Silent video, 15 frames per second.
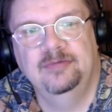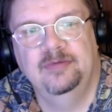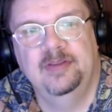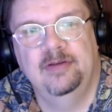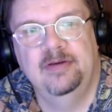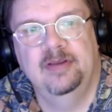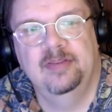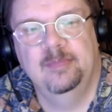so the
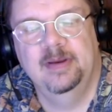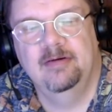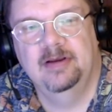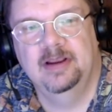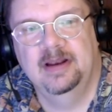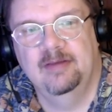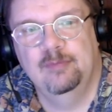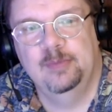only other pair I
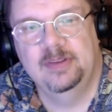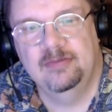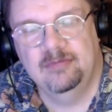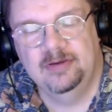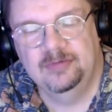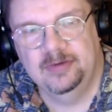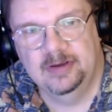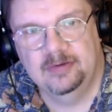could have would be
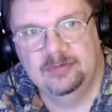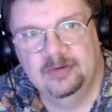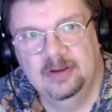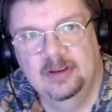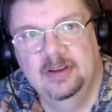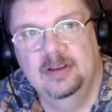3-6.